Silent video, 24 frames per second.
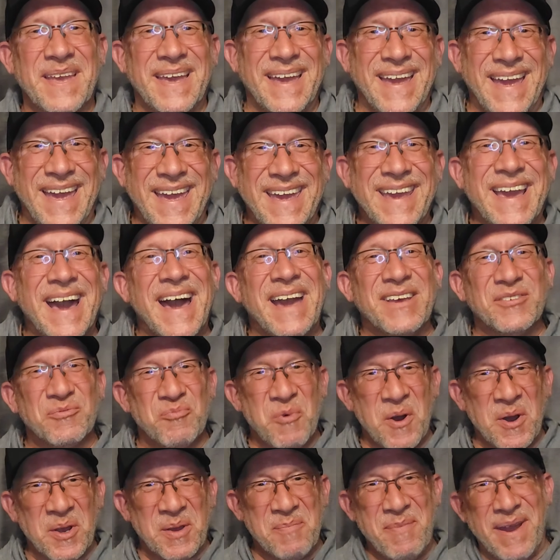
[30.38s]
Hey guys,
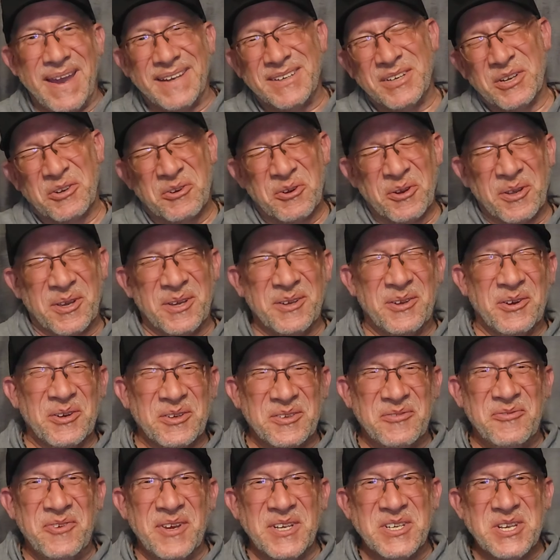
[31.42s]
welcome back to Crooked
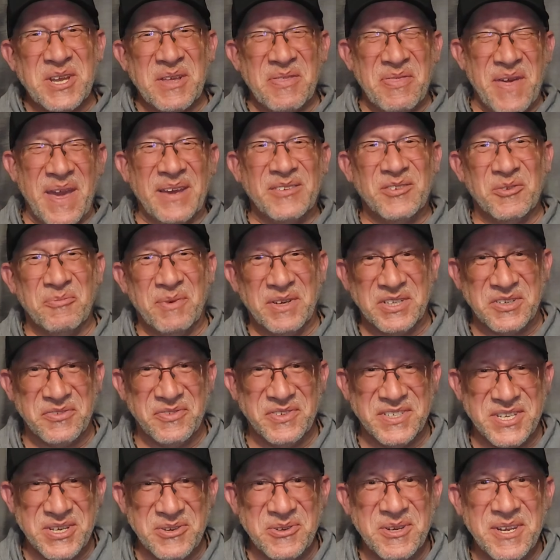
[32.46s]
Hooks Fishing. Thanks so much for
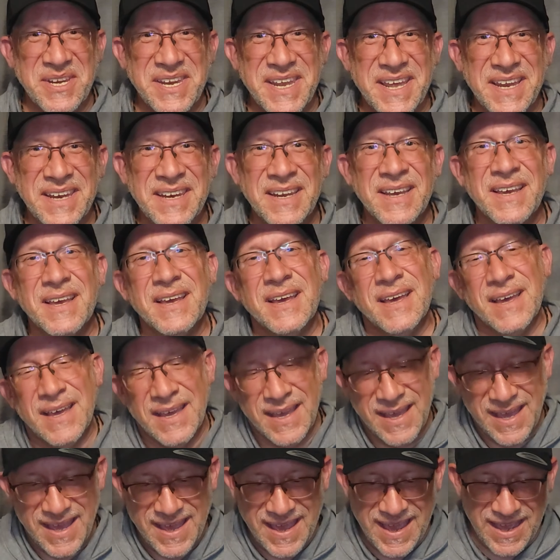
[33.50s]
tuning in.
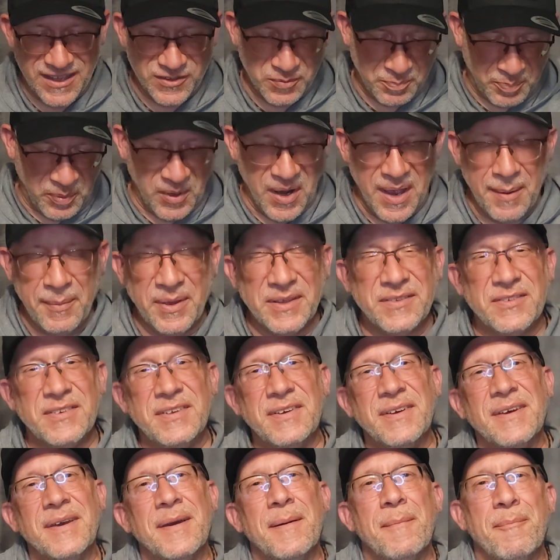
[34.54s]
As
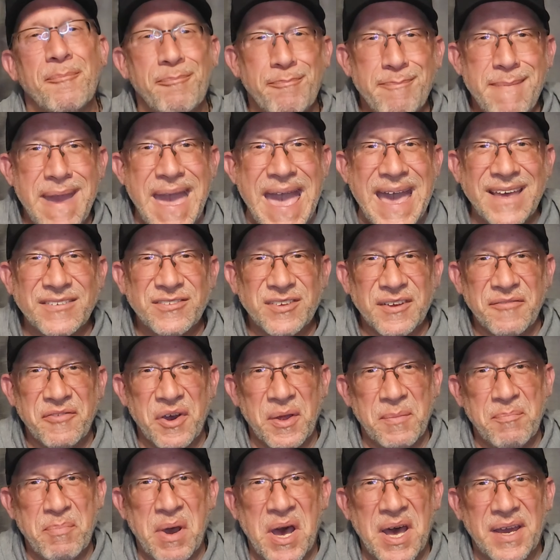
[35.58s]
promised, massive
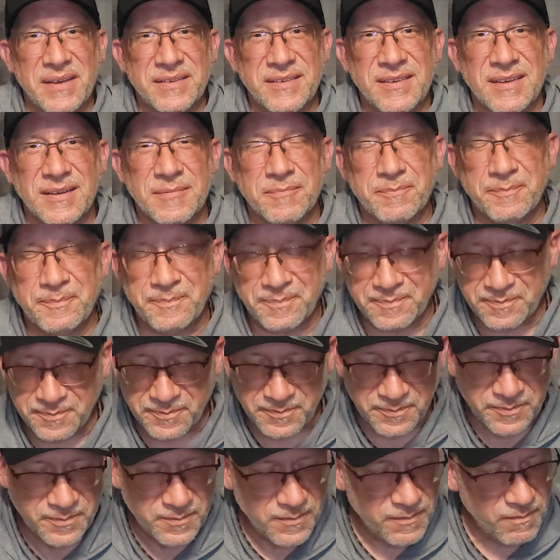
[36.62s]
unboxing.
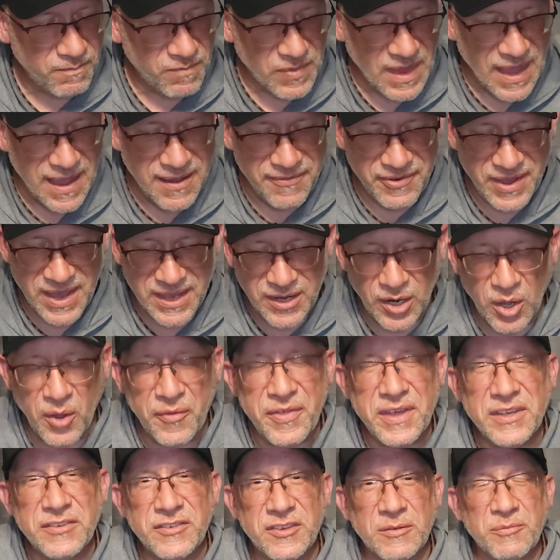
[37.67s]
I've had all
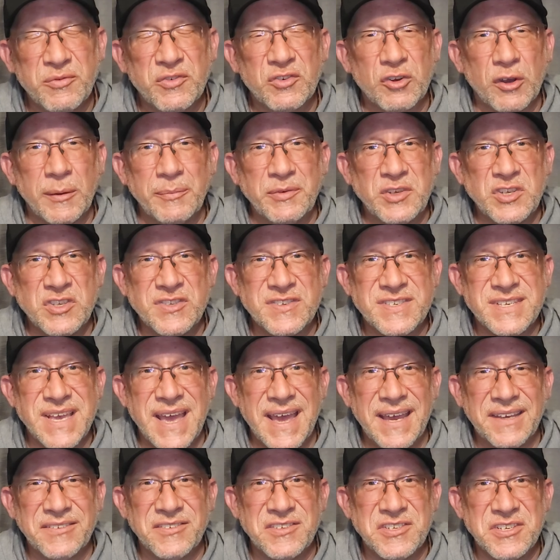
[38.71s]
these subscription
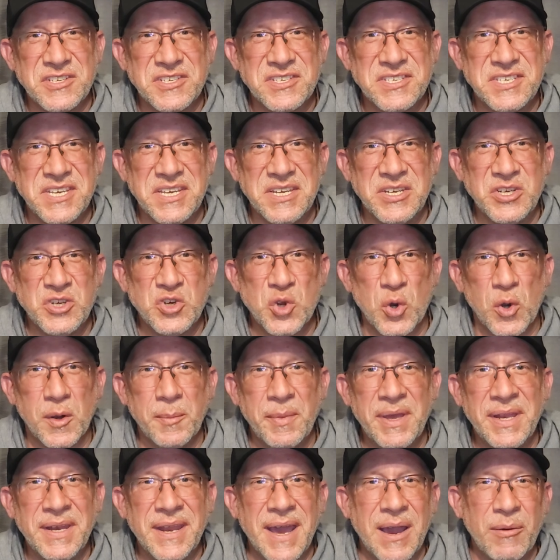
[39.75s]
sacks just sitting
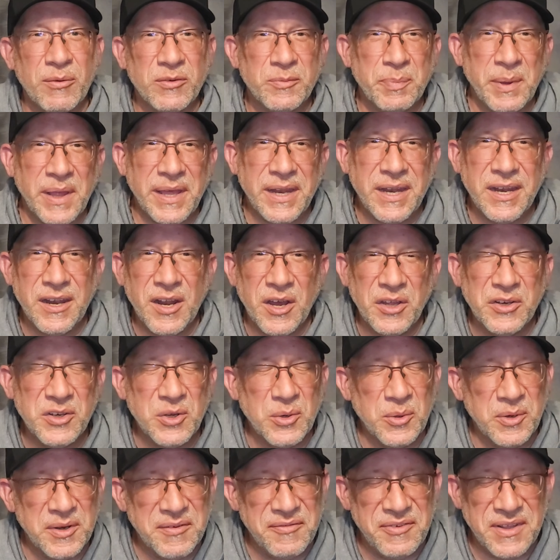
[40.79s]
dormant. I was planning on
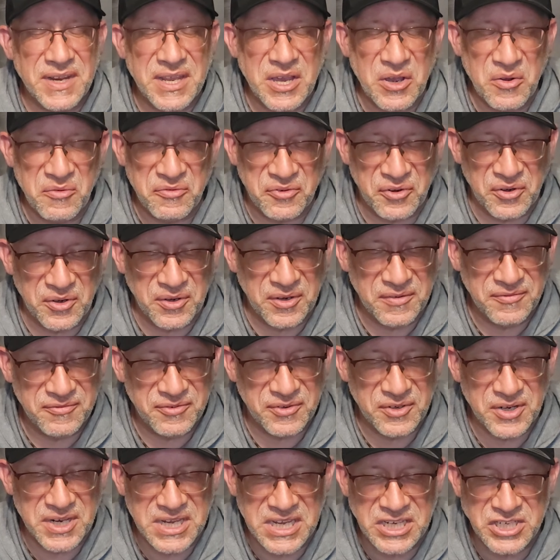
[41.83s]
doing a video
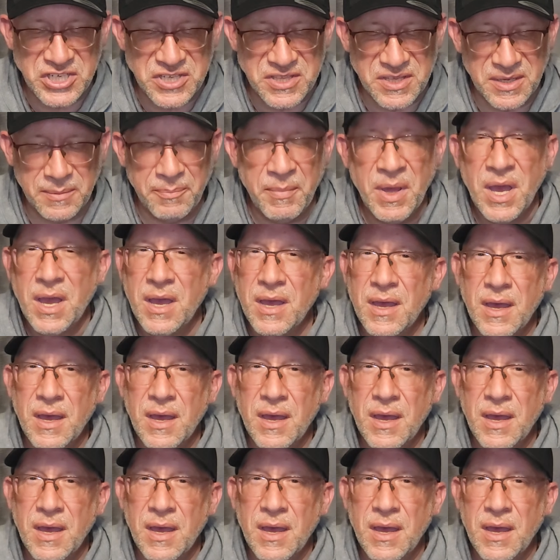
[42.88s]
for each of them,